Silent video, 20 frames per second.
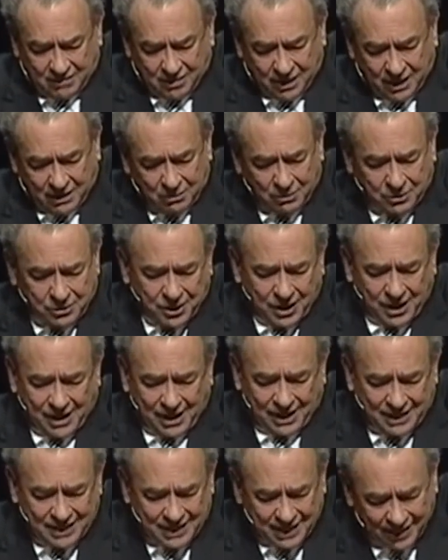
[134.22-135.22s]
But he will say,
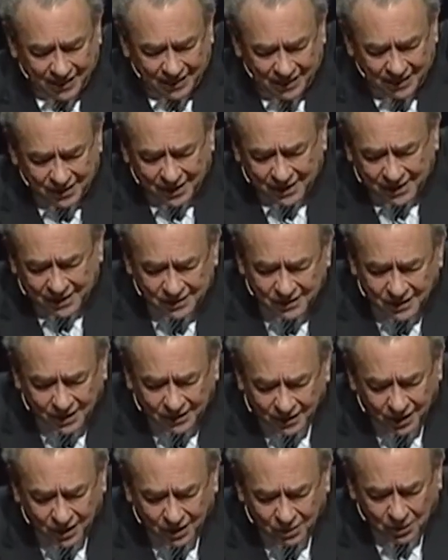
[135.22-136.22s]
I tell you, I do
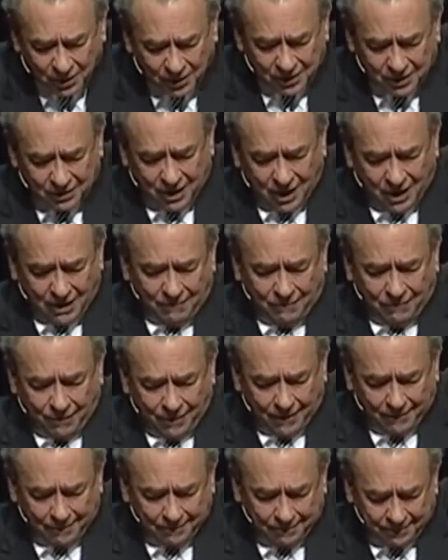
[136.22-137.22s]
not know where you come
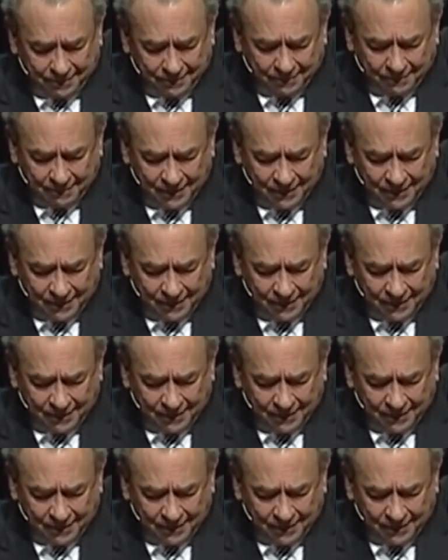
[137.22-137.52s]
from.